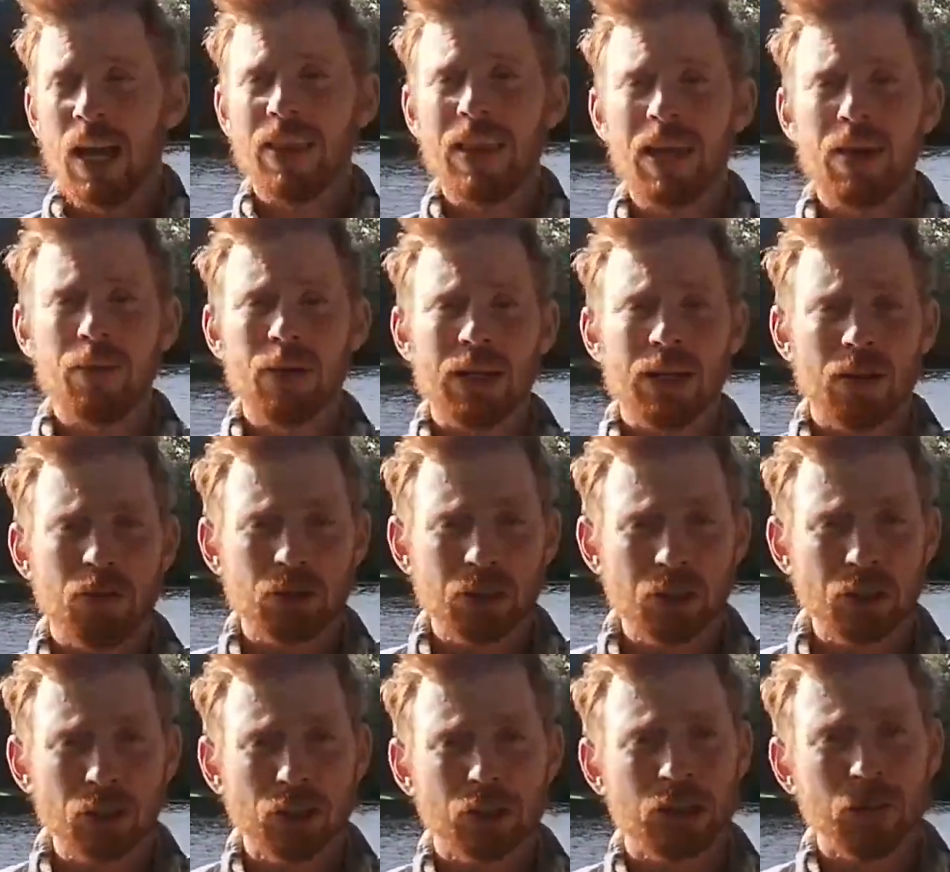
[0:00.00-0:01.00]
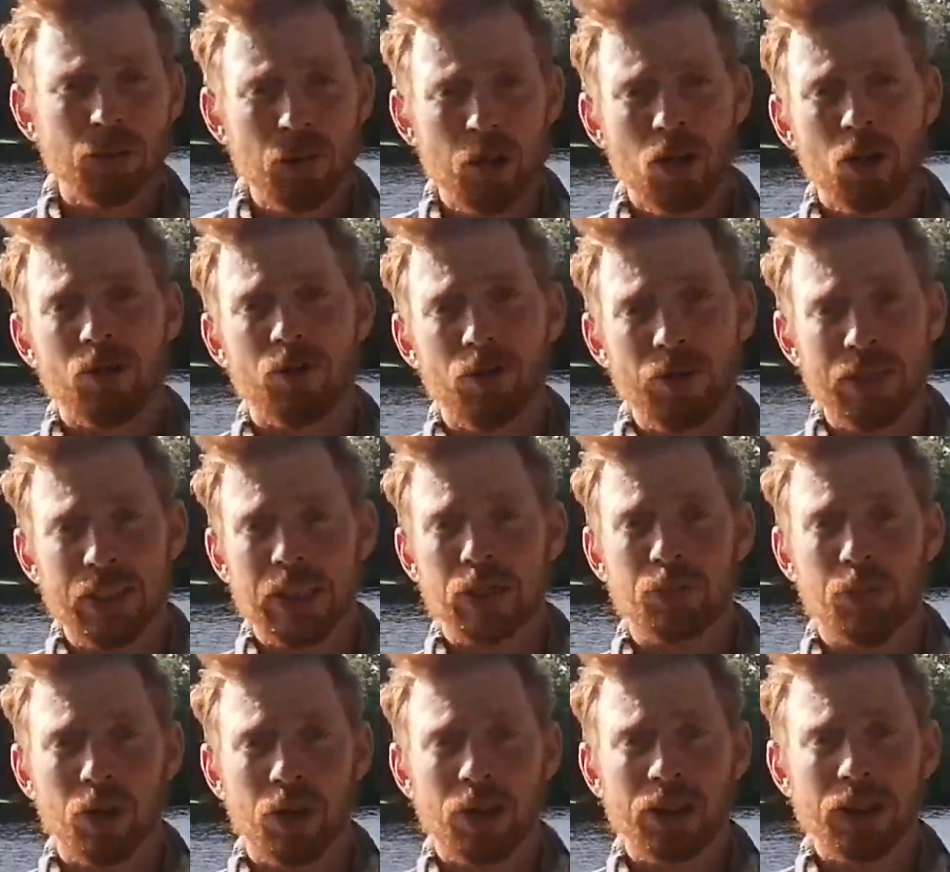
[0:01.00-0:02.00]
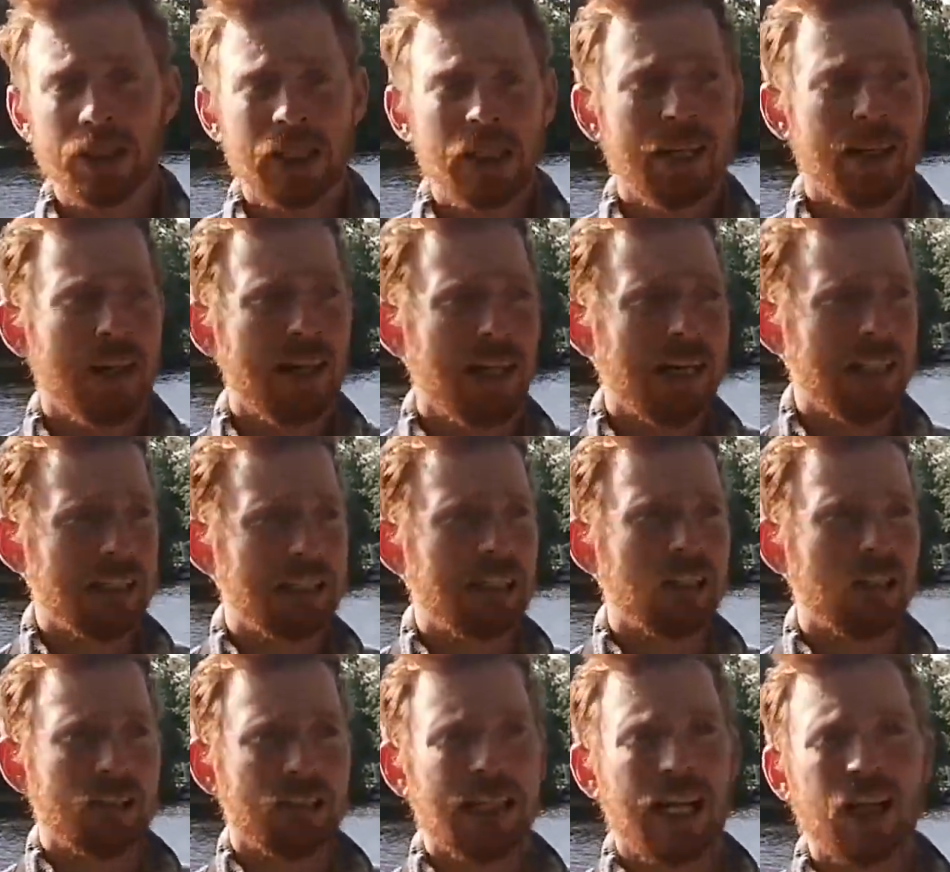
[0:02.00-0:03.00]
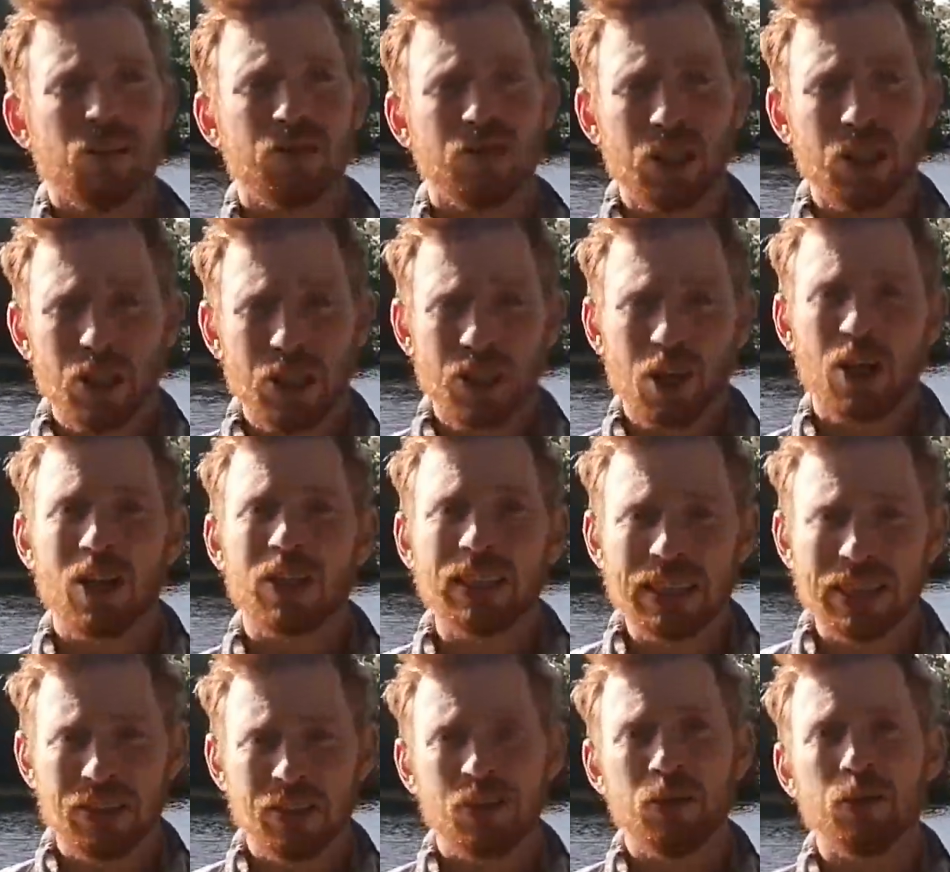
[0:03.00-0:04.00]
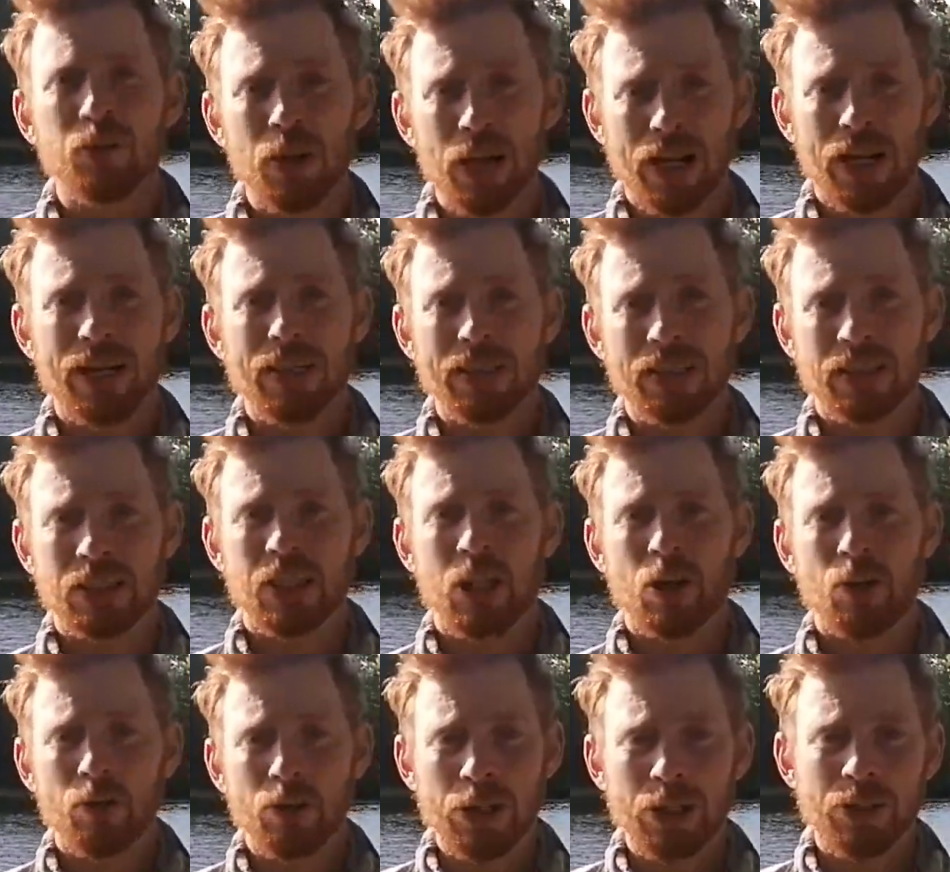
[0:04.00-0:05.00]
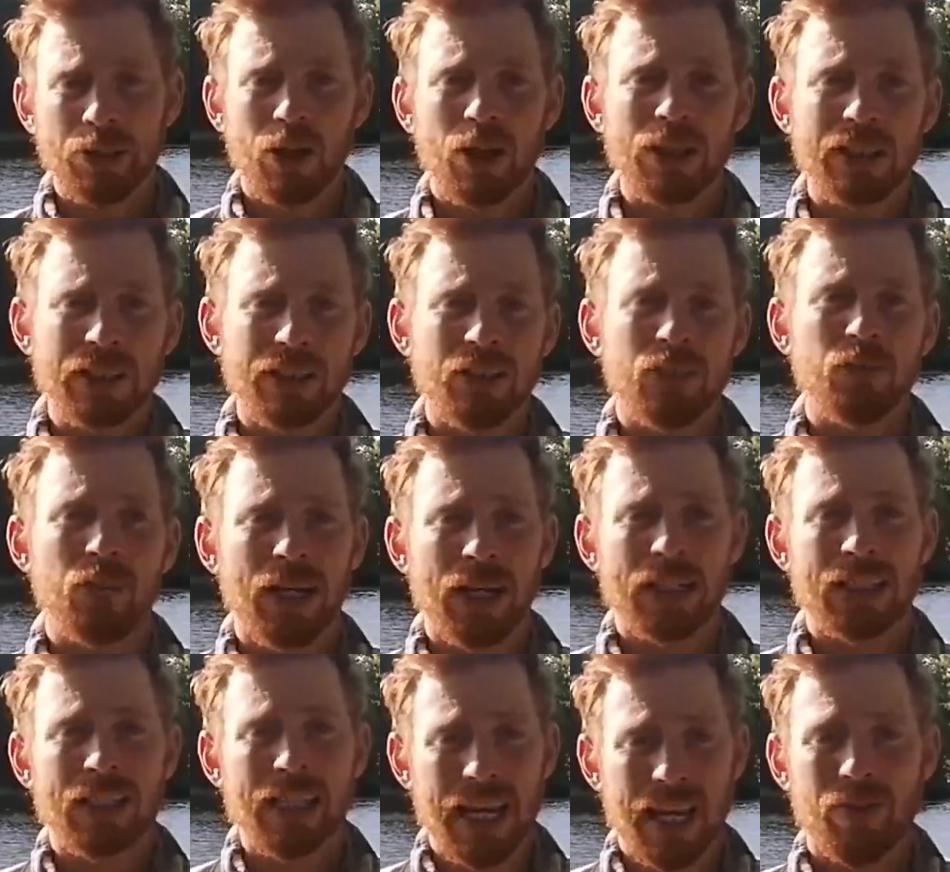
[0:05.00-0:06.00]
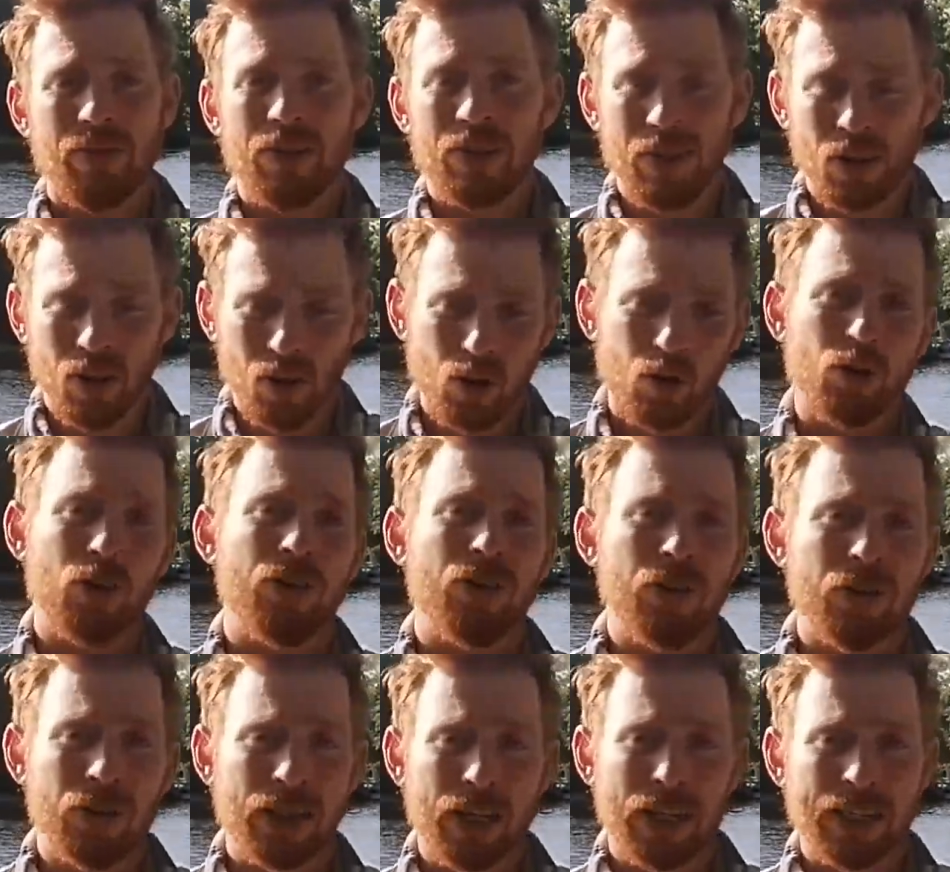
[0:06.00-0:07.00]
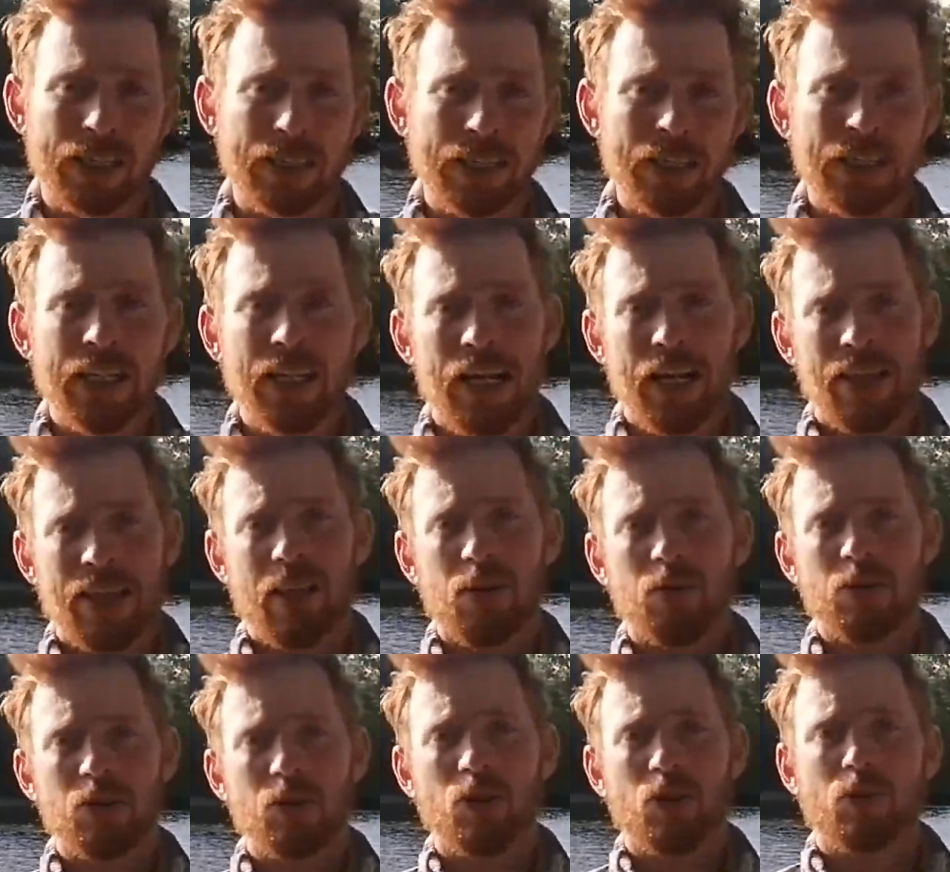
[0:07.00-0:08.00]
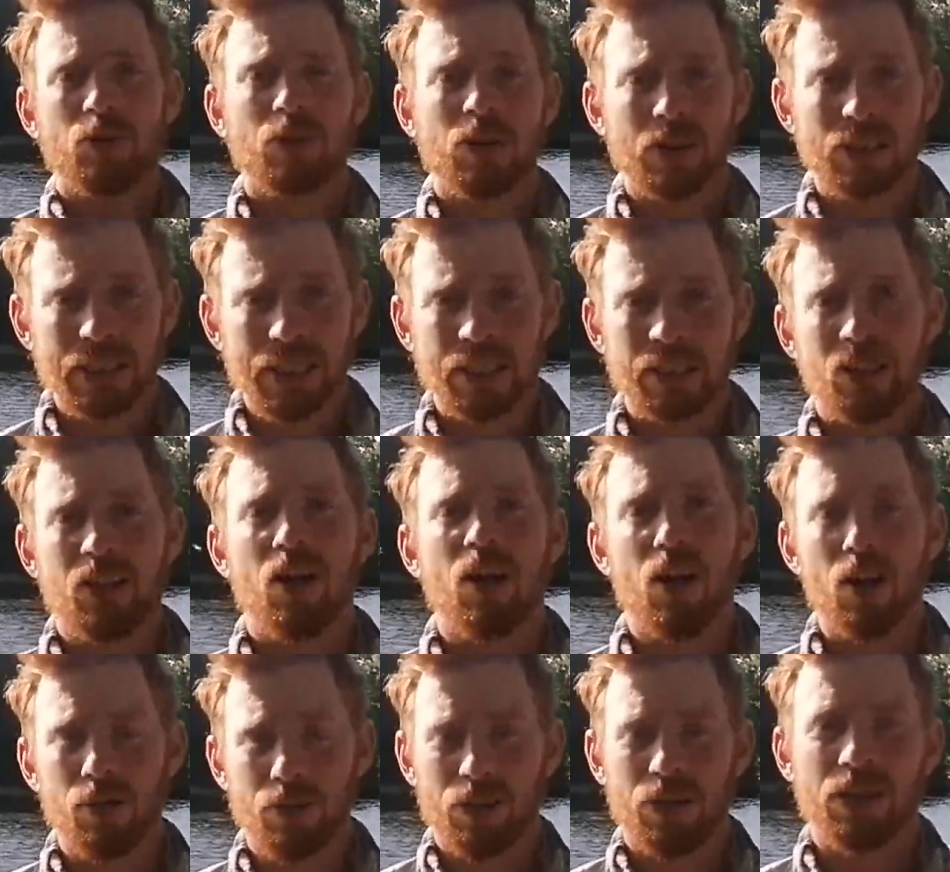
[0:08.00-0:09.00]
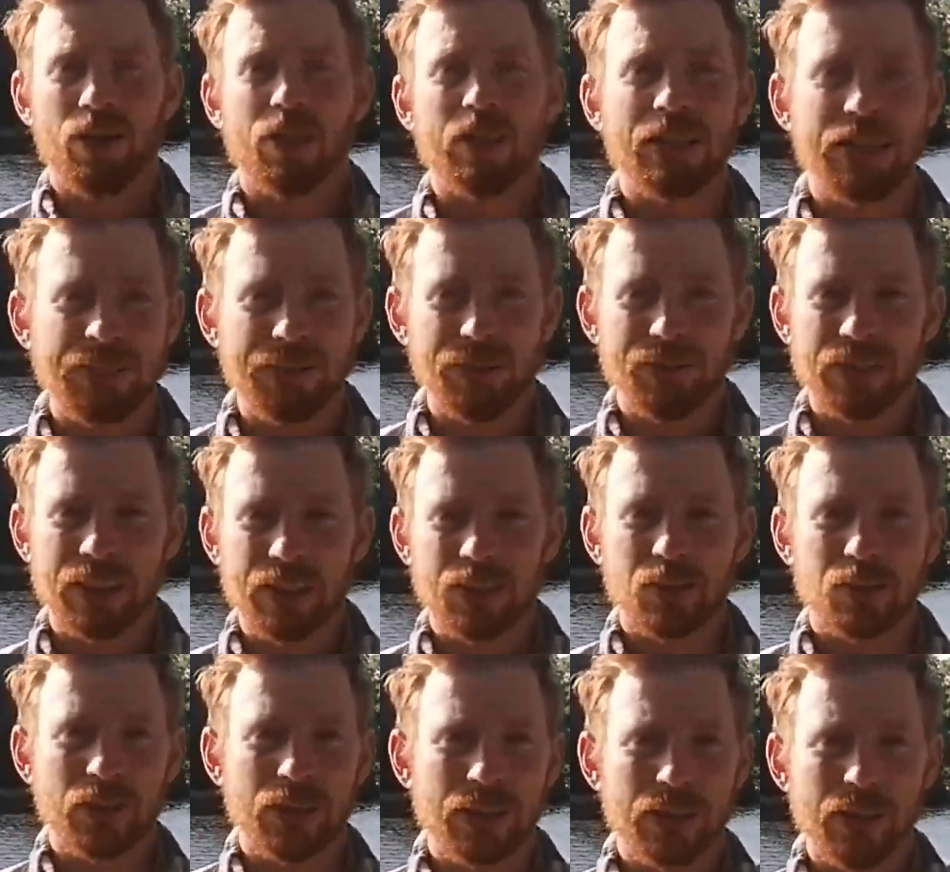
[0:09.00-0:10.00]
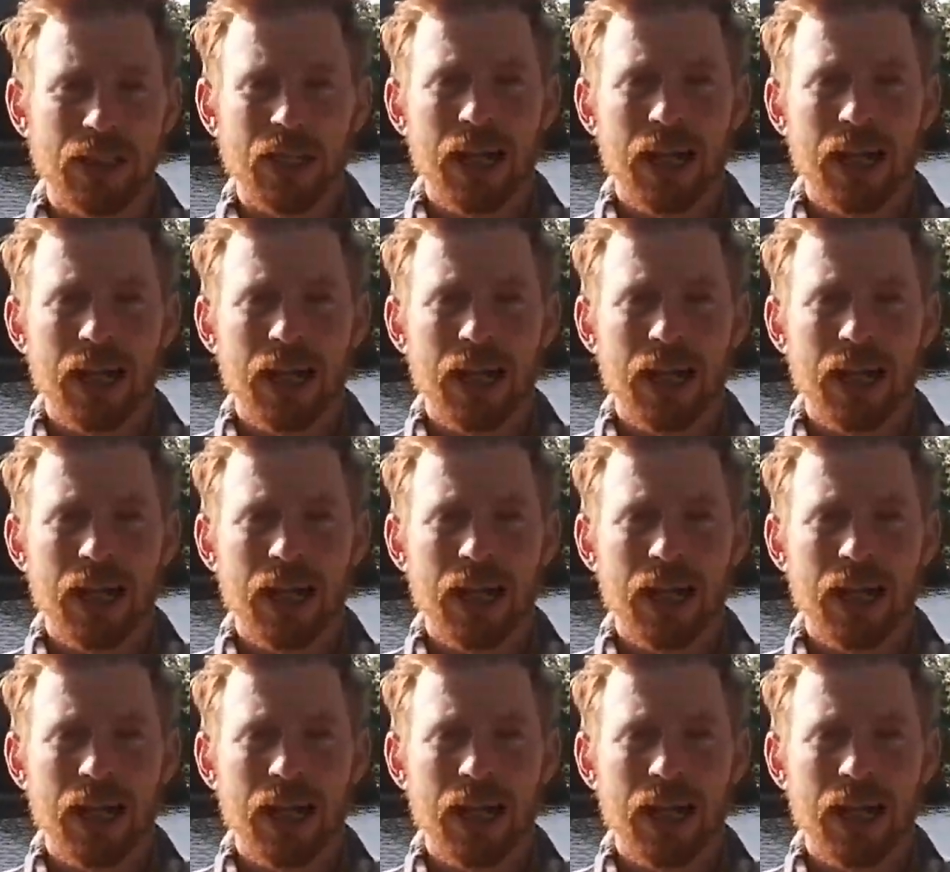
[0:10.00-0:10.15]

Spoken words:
And that meant there was such a demand for these birds, they actually got down to 32 pairs. So there are only 32 pairs left in the whole of the UK, and that was sort of the second half of the 19th century.